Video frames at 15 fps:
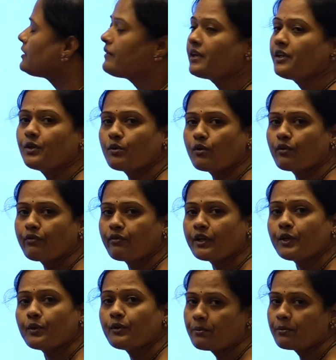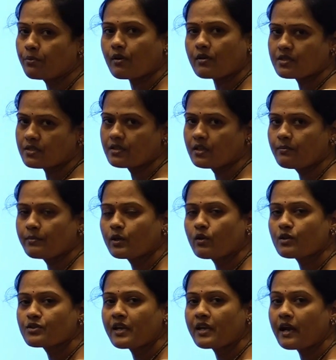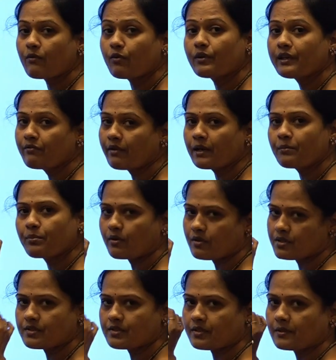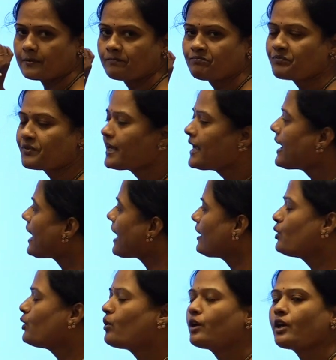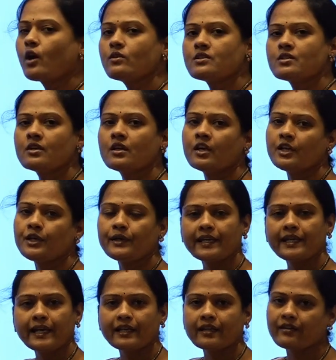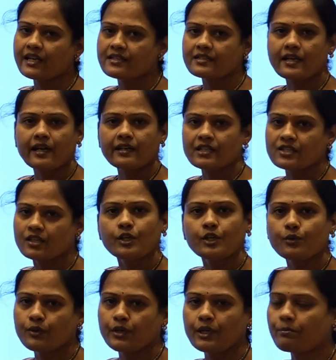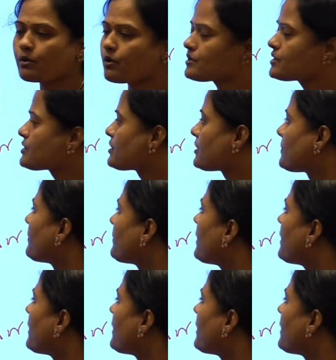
when you go for uniprocessor because you have only one processor and no doubt you will get a race condition uniprocessor.